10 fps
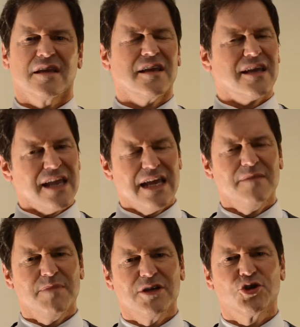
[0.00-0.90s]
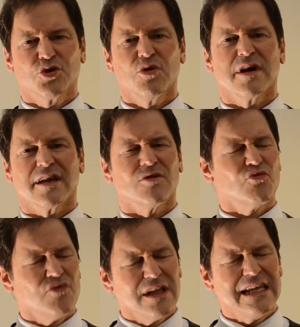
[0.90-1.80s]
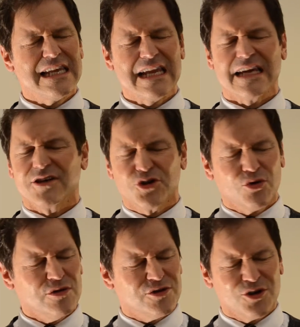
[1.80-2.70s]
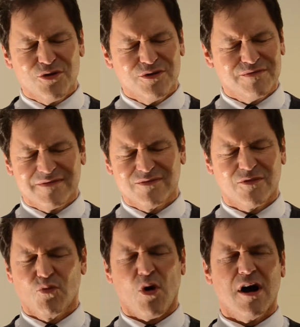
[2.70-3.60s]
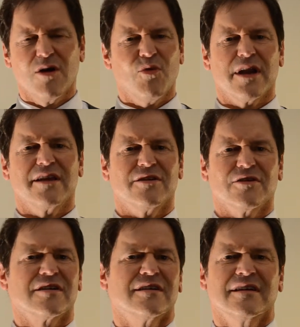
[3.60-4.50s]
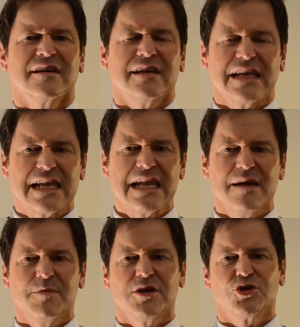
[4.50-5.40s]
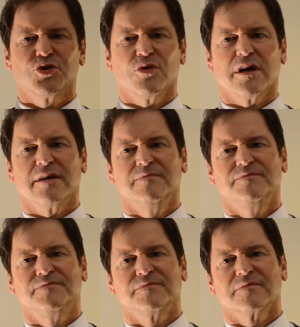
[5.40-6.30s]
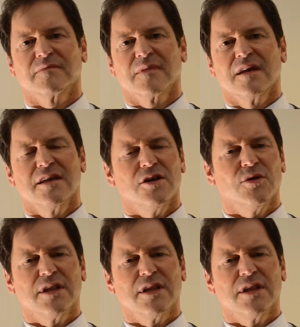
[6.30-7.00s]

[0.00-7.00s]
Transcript: it can be a joy. It really can. Don't walk away here. It can be a joy. You know,